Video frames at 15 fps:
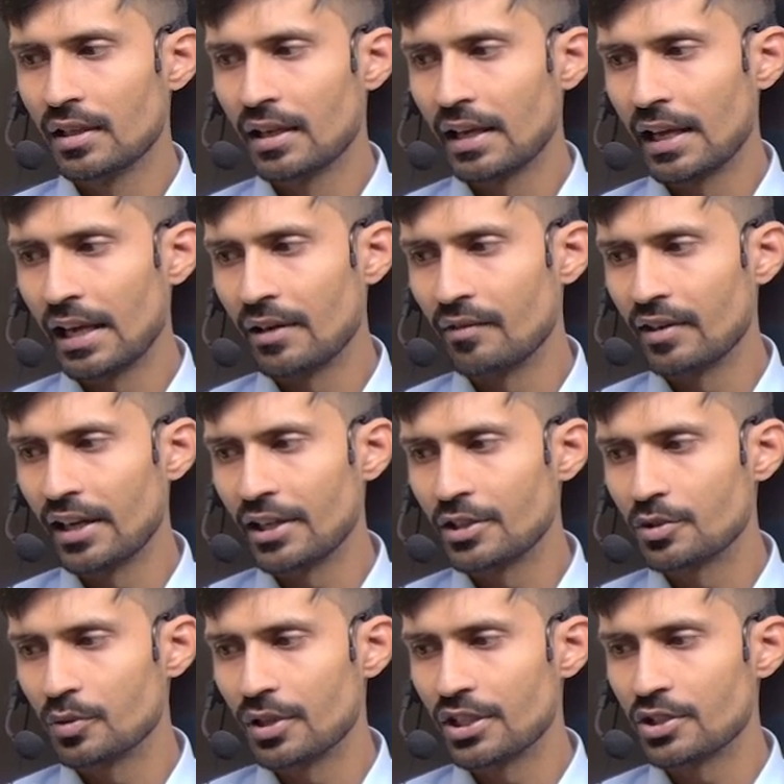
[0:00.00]
and we'll write 2
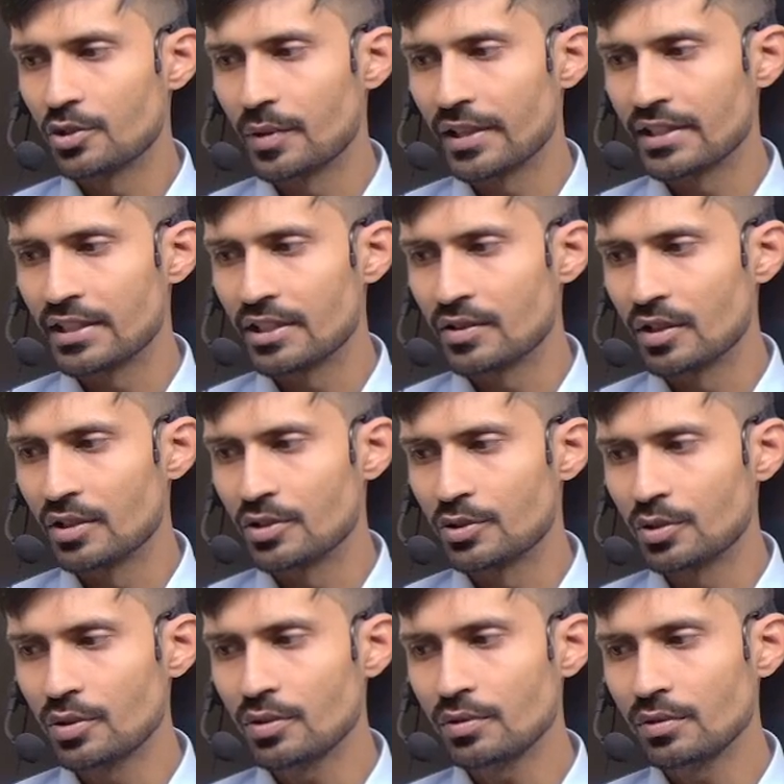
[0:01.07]
raised to x is equals
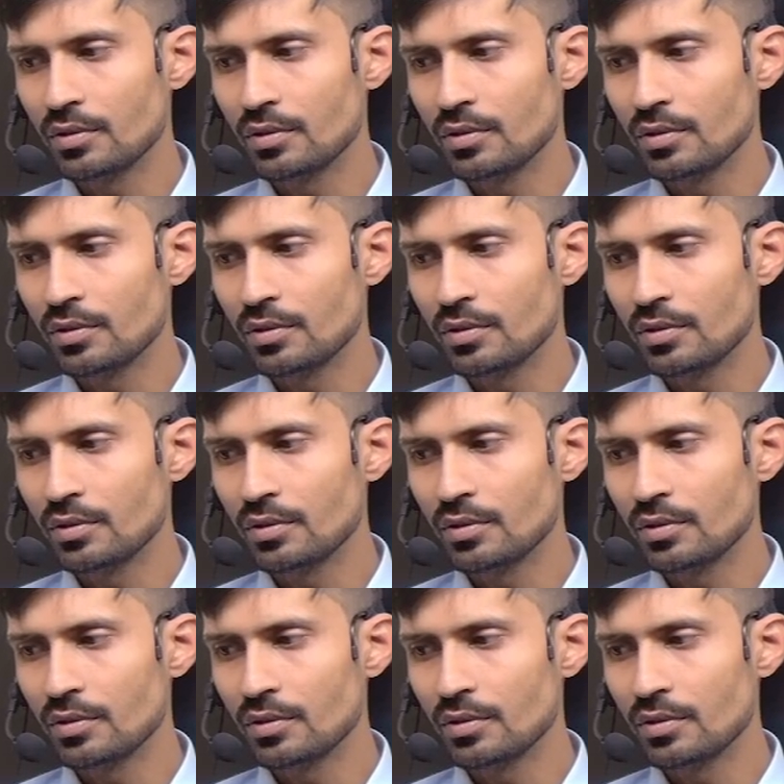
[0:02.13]
to